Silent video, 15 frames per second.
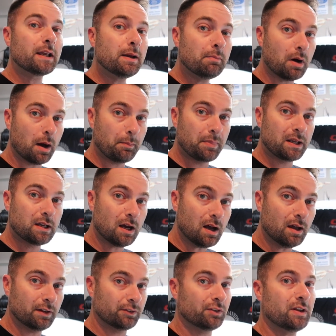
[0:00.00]
him up
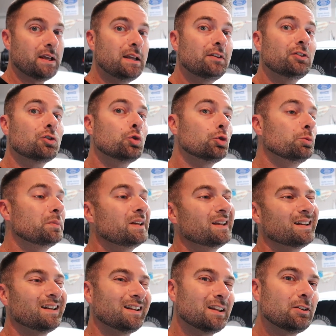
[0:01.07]
because he schooled me
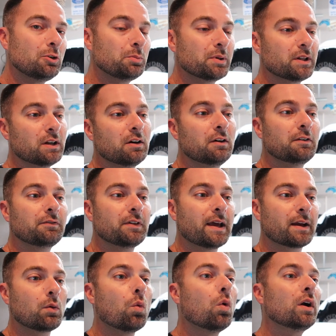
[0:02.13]
in a little bit of
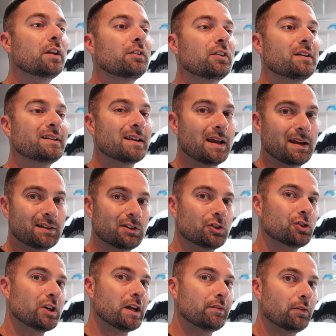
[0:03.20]
like, what does it take to
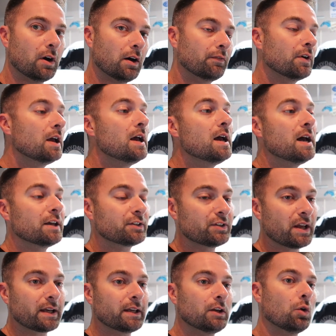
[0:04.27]
shave off a
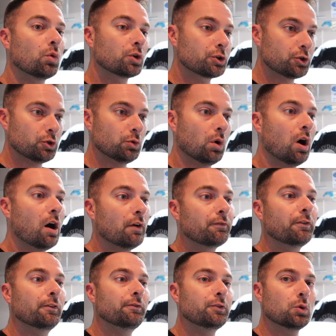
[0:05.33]
second or two
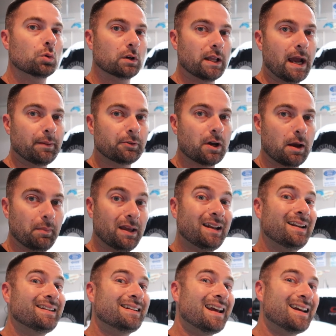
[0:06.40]
off of your lap time? And
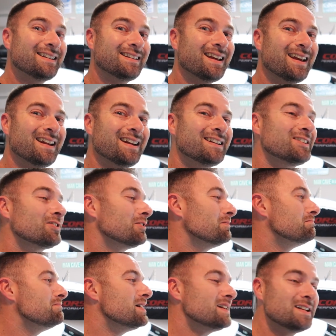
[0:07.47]
it takes a
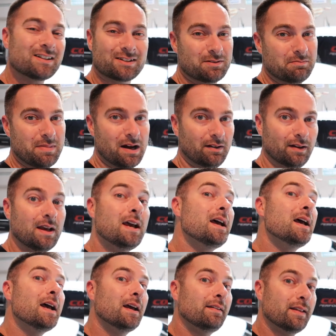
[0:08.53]
tremendous amount.
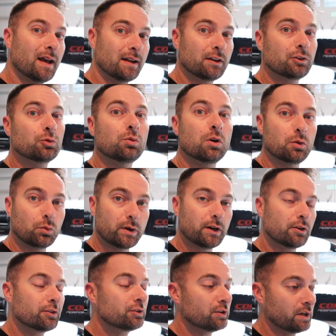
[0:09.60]
And that is what we
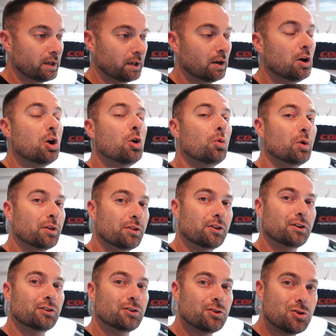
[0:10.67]
are seeing with
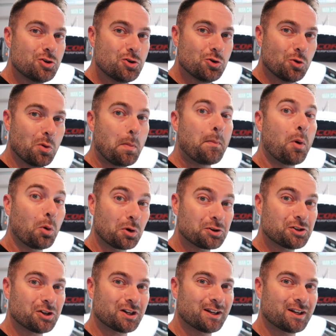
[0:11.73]
this new Porsche